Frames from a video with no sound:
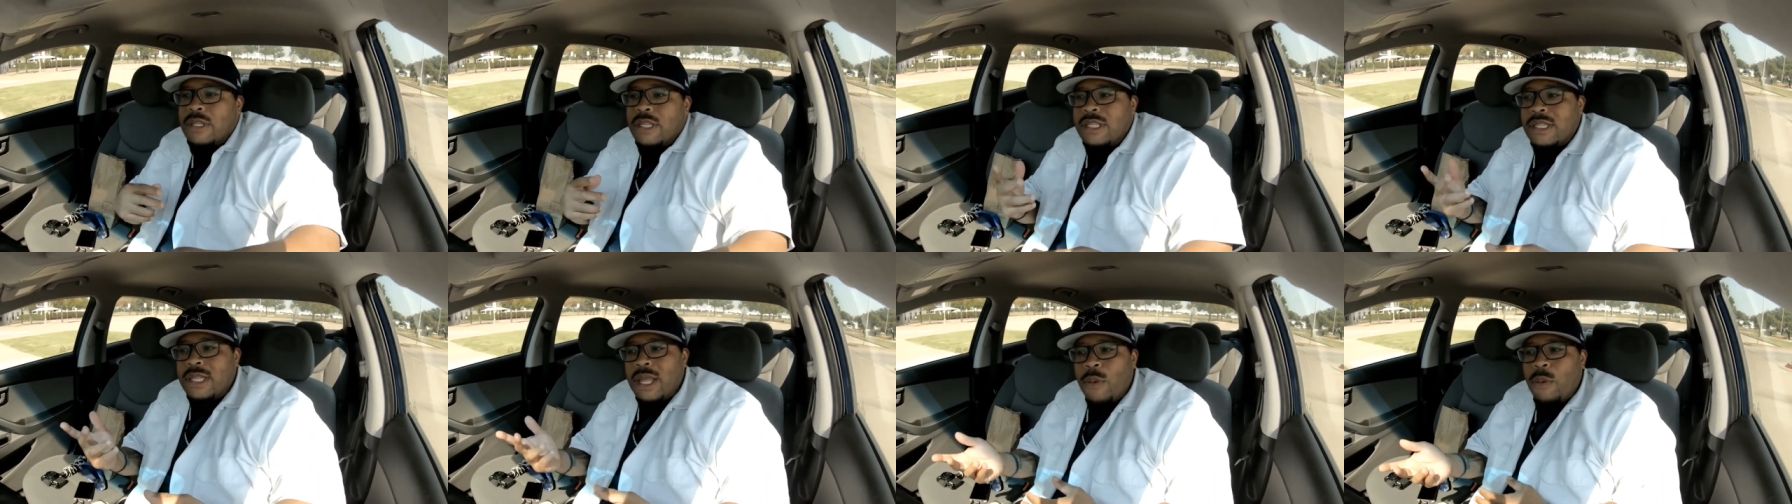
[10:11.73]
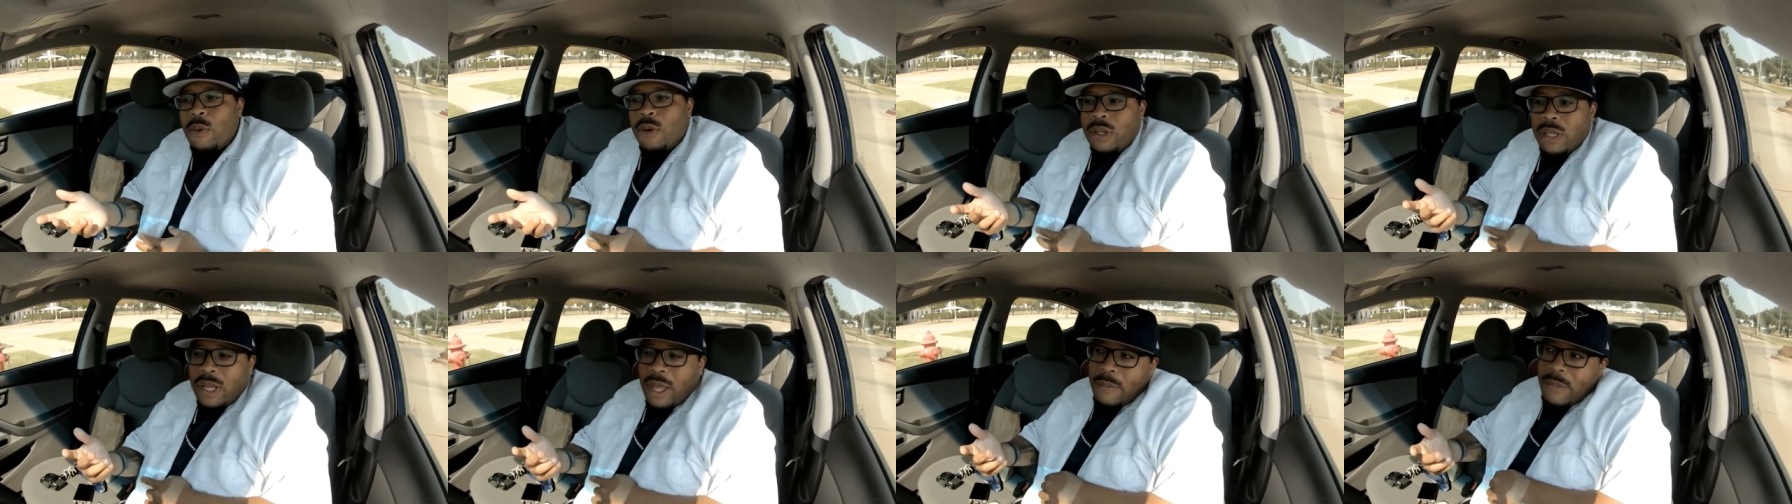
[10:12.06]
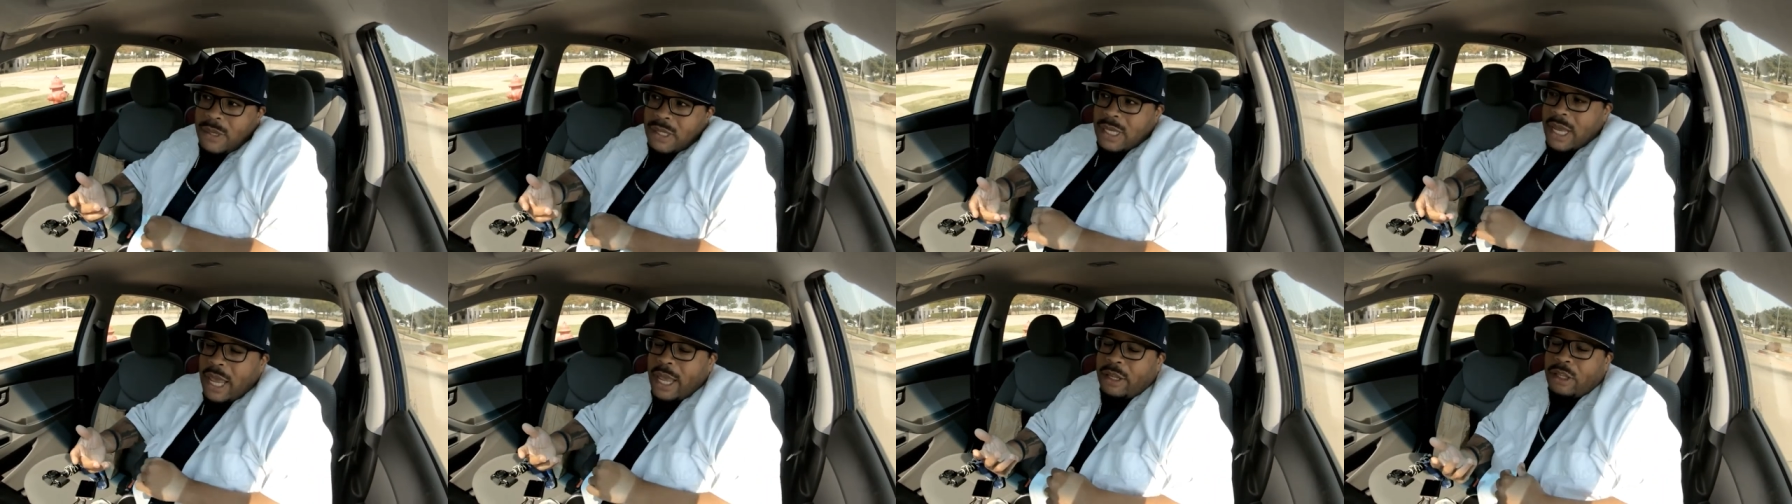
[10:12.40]
since they won't let
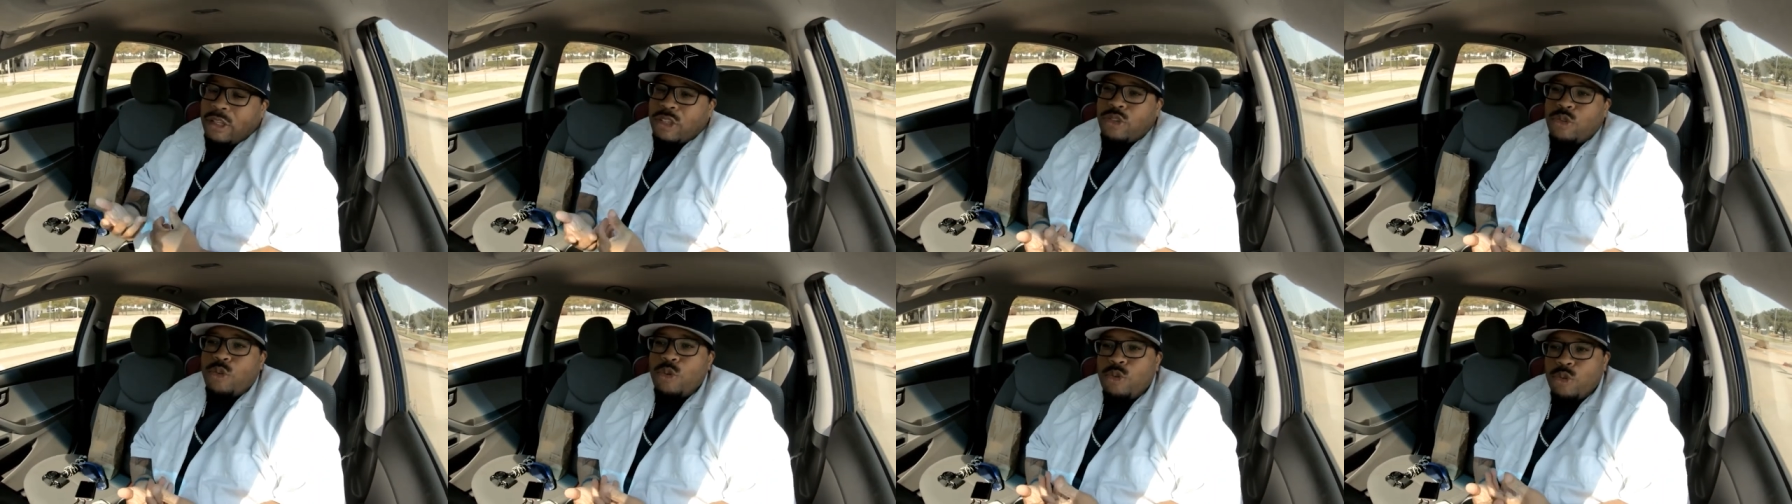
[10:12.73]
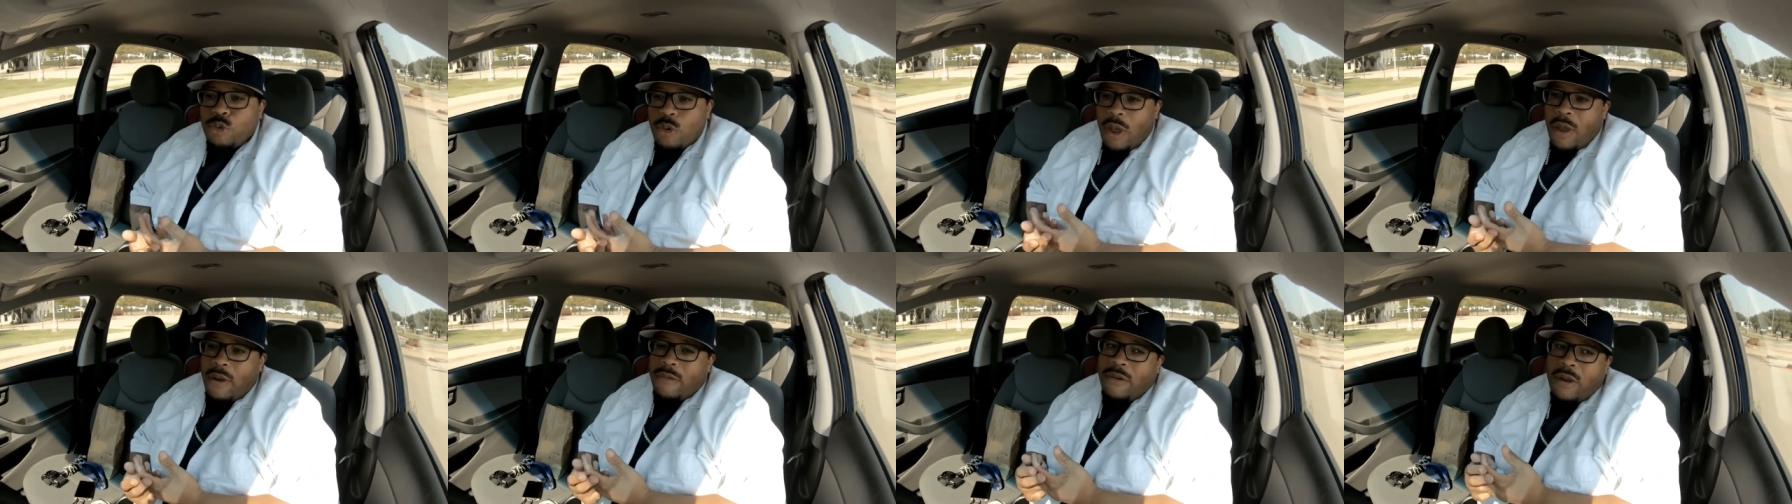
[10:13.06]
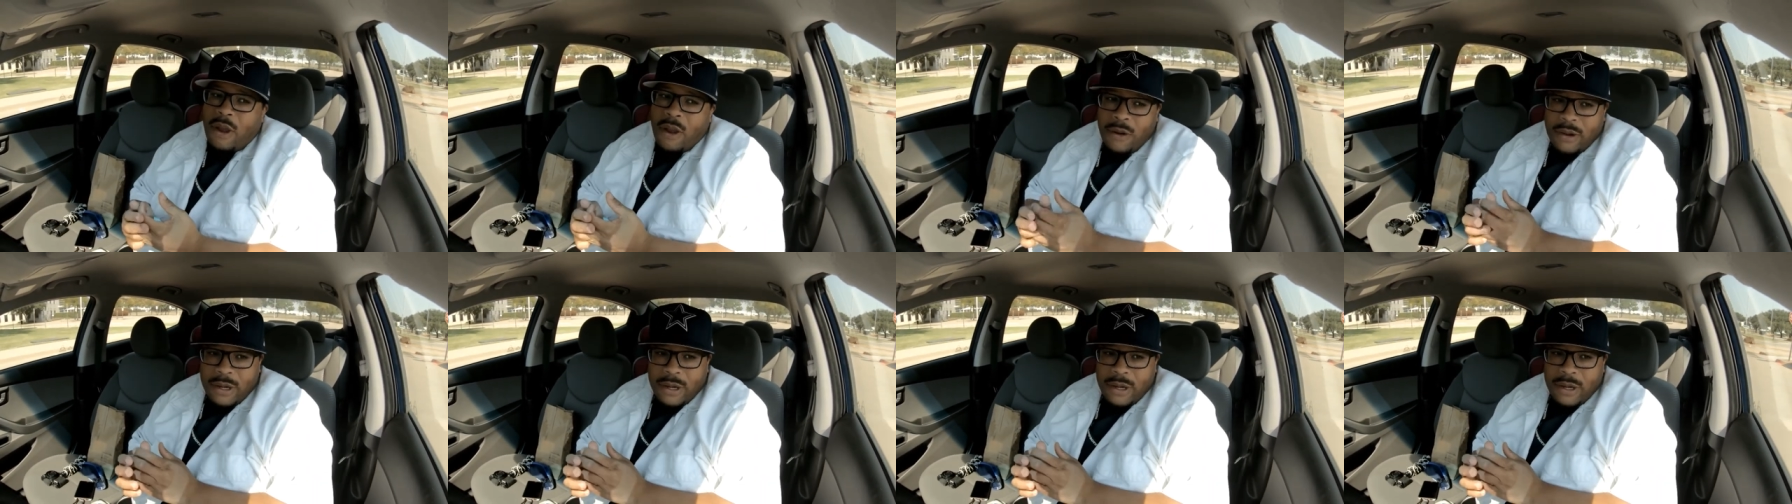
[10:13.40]
me take the screwdriver I